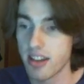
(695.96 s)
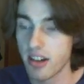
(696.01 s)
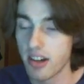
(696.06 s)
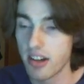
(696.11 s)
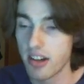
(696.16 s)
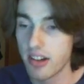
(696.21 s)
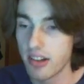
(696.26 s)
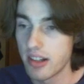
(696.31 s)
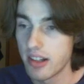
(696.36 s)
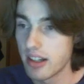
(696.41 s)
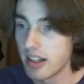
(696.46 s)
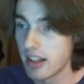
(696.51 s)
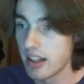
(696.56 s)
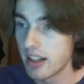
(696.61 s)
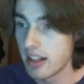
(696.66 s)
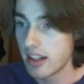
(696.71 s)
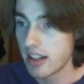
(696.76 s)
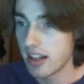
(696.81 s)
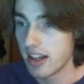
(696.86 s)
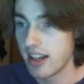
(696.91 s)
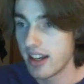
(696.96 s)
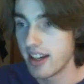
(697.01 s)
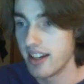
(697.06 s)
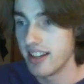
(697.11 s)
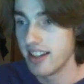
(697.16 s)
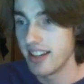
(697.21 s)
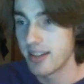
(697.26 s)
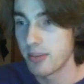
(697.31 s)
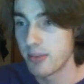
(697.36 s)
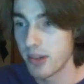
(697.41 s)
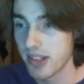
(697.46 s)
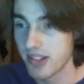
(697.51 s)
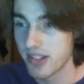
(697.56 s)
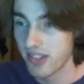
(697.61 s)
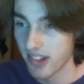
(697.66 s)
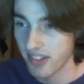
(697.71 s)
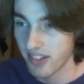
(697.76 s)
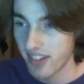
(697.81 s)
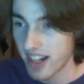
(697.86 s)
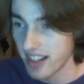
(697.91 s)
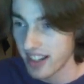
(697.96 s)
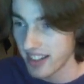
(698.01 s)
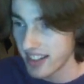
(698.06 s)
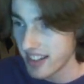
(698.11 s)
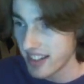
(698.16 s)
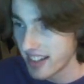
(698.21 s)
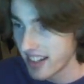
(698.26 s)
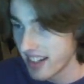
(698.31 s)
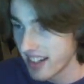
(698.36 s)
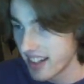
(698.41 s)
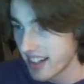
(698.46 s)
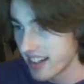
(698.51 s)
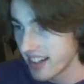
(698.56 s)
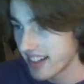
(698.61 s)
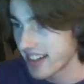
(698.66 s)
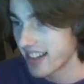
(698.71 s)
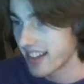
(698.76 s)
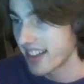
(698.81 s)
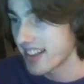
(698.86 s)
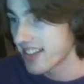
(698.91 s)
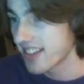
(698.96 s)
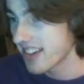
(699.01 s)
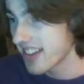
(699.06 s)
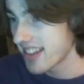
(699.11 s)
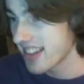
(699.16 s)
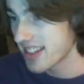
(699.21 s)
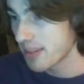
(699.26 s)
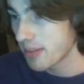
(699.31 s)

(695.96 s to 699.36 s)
to know. And this was Guatemala. Okay, that's rather